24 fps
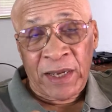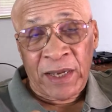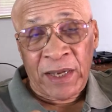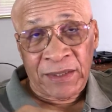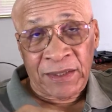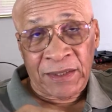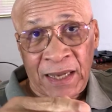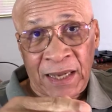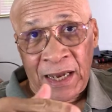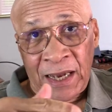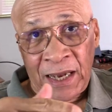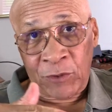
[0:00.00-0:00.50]

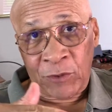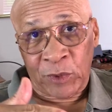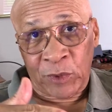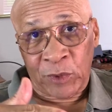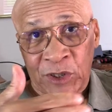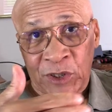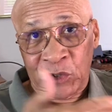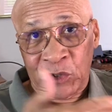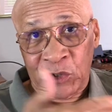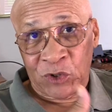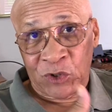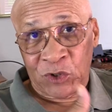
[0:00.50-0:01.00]
right now
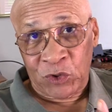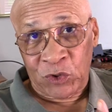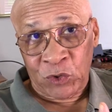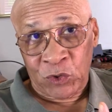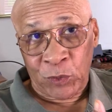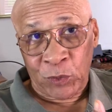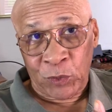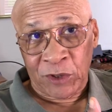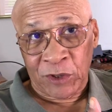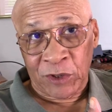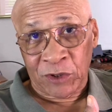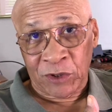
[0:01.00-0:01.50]
he's
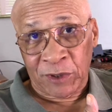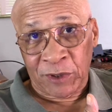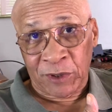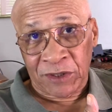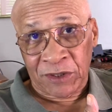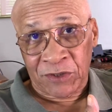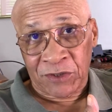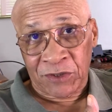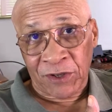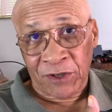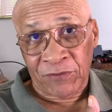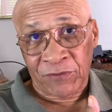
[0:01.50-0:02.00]
doing some of
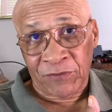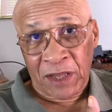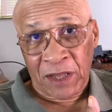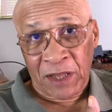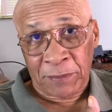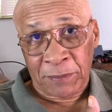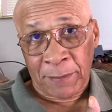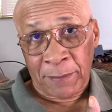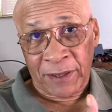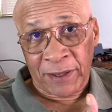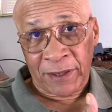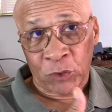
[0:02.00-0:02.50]
that stuff
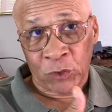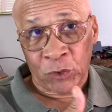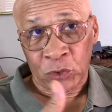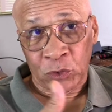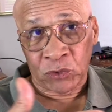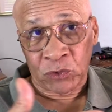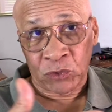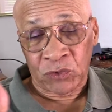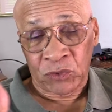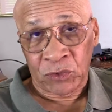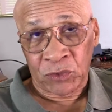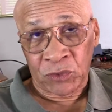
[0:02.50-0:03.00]
that Papa
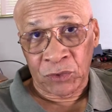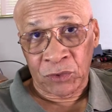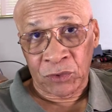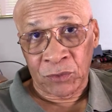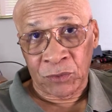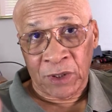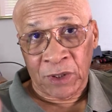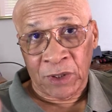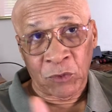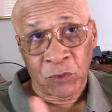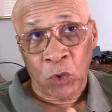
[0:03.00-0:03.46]
Doc used to do,